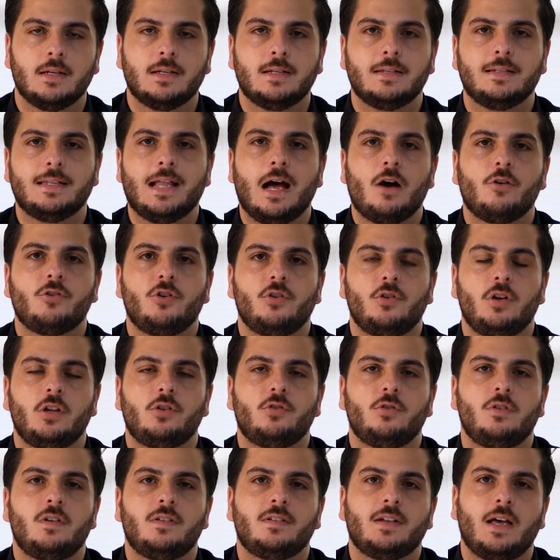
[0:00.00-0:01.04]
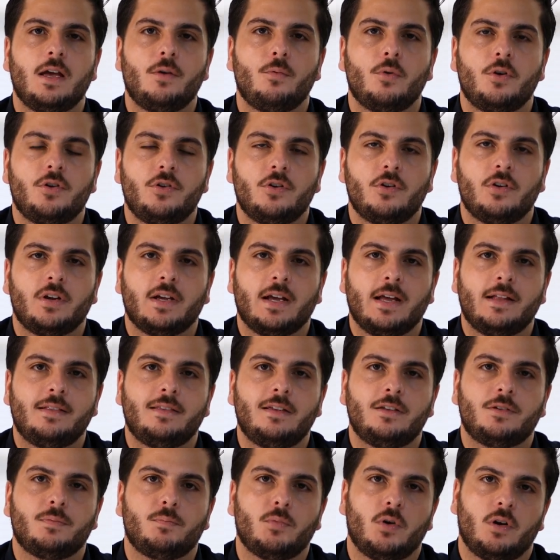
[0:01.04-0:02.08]
Now you need to decide where you're going to get
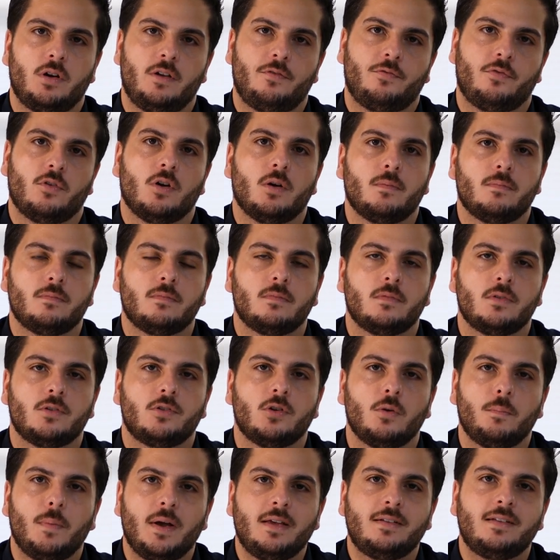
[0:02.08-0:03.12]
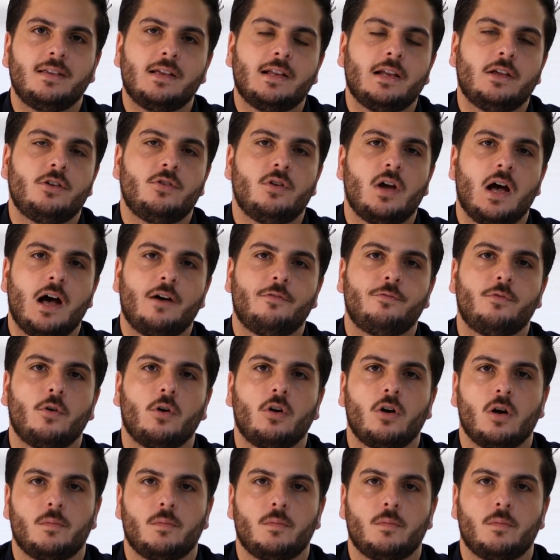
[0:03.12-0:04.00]
this money from. So basically you have 4